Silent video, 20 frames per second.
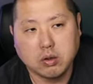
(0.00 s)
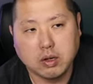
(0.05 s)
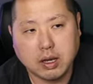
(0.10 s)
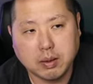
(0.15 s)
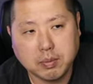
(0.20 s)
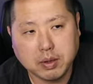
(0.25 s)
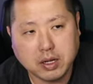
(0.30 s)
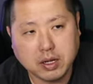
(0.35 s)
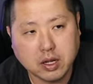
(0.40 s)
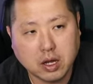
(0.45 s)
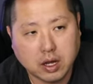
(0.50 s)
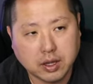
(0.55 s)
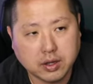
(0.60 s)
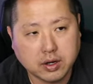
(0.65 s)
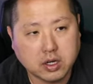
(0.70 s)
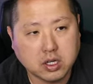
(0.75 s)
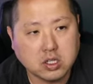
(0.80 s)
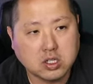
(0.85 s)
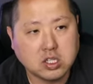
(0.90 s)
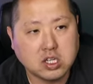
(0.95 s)
I mean, the other
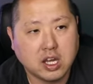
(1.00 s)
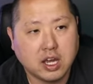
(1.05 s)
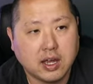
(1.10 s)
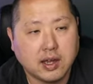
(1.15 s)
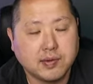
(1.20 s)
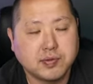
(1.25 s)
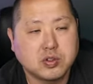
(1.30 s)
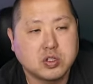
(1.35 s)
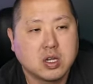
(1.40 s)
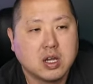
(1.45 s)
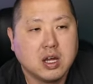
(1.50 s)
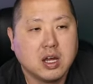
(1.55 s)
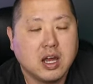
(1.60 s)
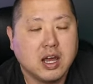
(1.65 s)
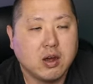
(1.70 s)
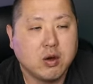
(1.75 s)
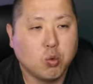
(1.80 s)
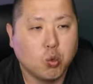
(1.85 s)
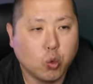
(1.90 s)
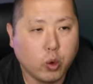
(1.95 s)
ETFs
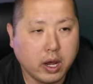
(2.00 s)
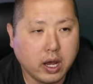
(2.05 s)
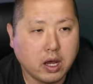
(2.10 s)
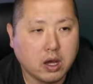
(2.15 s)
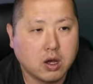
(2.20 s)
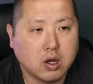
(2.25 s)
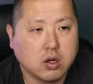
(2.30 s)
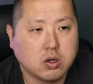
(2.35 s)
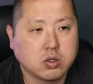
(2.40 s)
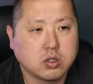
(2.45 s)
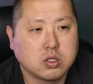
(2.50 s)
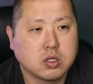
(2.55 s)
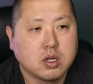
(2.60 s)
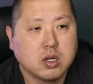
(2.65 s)
and whales